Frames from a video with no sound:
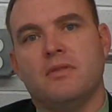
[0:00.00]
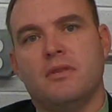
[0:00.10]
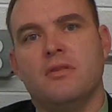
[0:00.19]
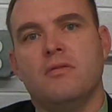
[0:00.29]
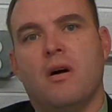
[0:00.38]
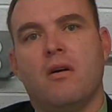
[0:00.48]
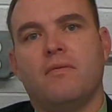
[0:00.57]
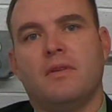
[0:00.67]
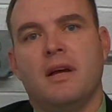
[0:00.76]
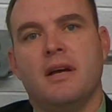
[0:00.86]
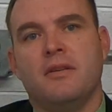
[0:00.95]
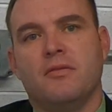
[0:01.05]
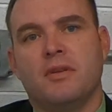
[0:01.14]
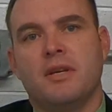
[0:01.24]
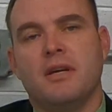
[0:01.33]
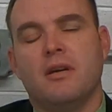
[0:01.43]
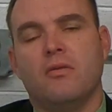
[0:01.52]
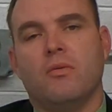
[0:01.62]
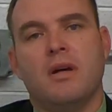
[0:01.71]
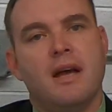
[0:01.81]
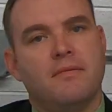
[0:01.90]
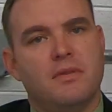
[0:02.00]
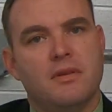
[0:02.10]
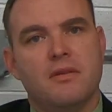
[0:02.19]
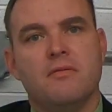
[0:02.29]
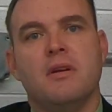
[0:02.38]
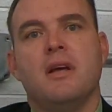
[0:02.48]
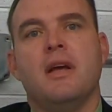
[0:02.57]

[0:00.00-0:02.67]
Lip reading: to do offline, your kiddo will have to do.